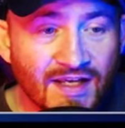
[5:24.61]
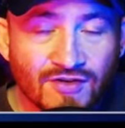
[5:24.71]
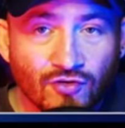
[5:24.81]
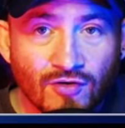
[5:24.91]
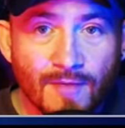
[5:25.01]

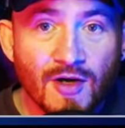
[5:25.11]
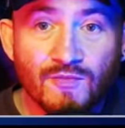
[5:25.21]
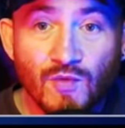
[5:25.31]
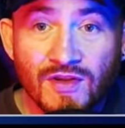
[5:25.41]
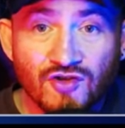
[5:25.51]
that's all right,
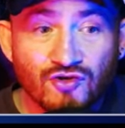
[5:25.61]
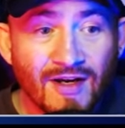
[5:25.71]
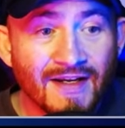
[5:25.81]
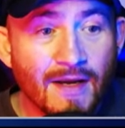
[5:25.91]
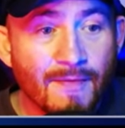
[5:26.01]
but when the
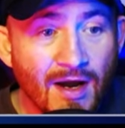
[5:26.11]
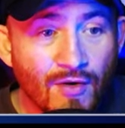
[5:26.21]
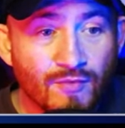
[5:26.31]
trailer came out,